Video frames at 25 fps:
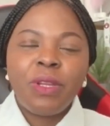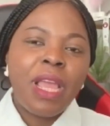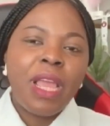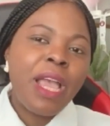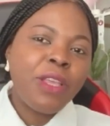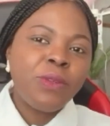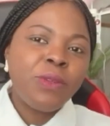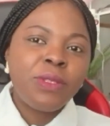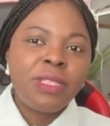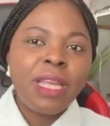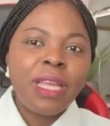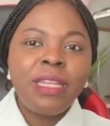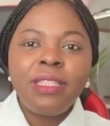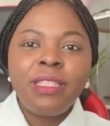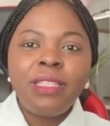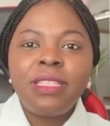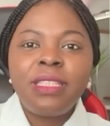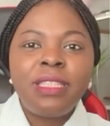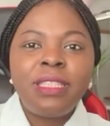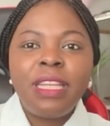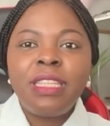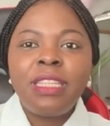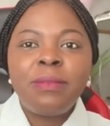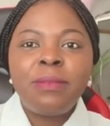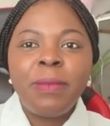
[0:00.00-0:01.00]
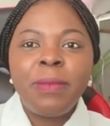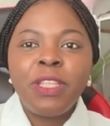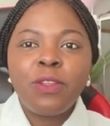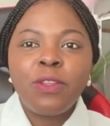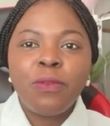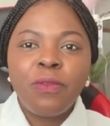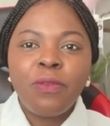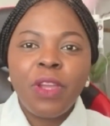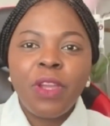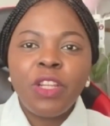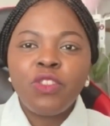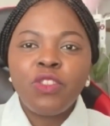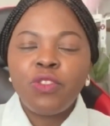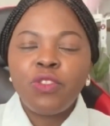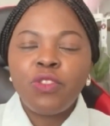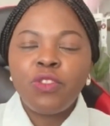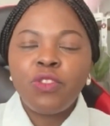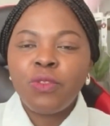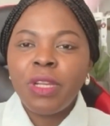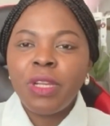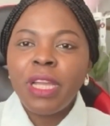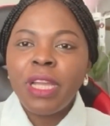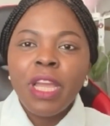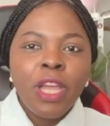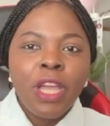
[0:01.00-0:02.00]
And you send this statement of
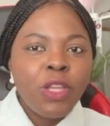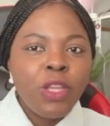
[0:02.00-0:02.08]
entry,